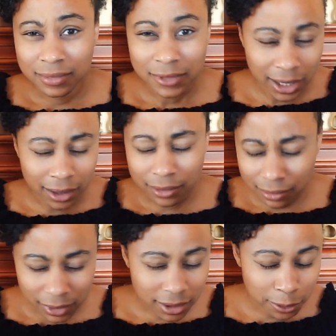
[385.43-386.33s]
Yeah,
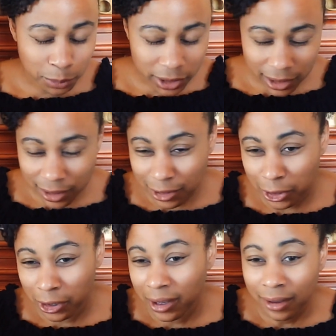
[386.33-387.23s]
let's go play that
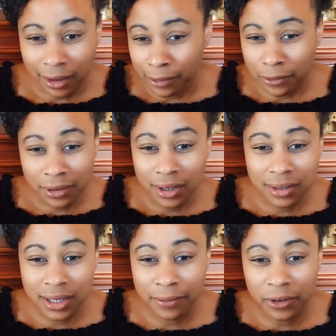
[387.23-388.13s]
song. Everything
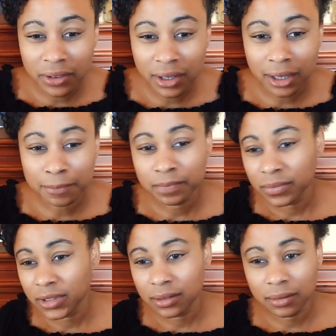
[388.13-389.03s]
is everything.
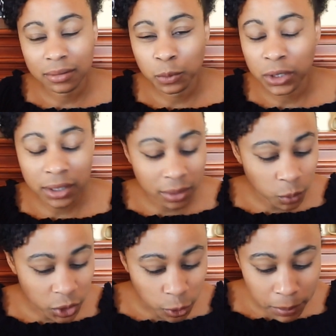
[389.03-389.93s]

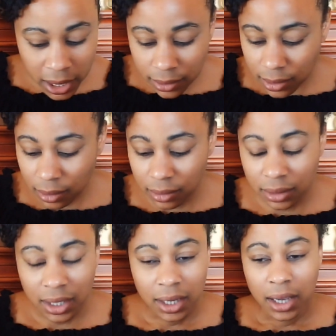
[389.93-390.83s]
When your
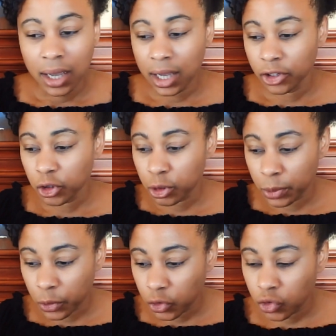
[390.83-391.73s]
mental and your
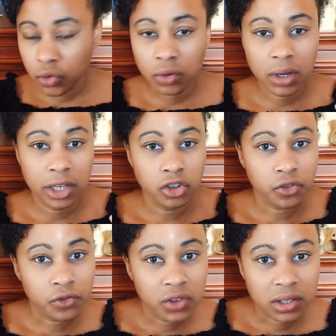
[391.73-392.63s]
spiritual and your
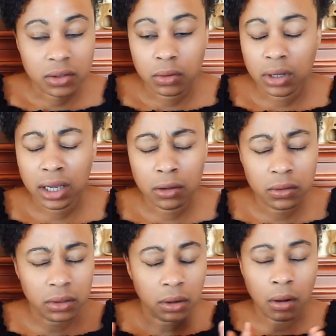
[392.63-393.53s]
physical
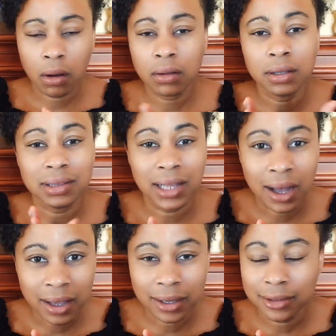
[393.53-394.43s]
health are all
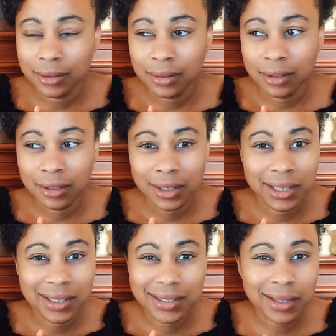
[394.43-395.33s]
aligned,
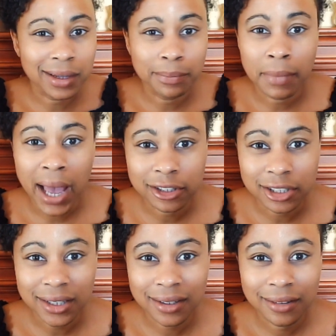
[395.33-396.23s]
it's like
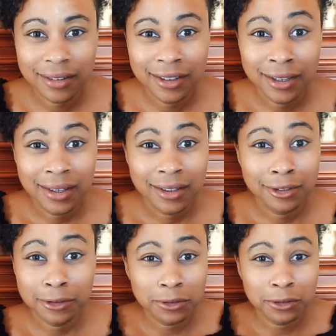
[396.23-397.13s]
magic.
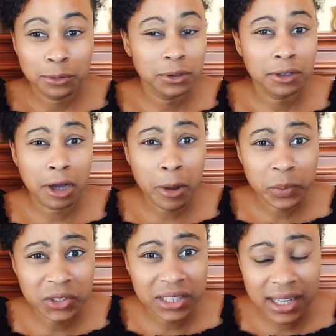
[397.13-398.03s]
You can
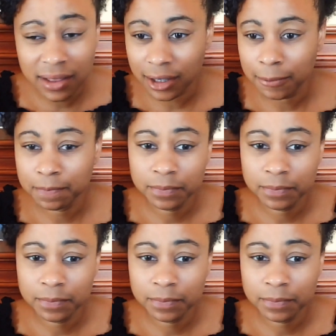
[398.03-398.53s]
accomplish anything.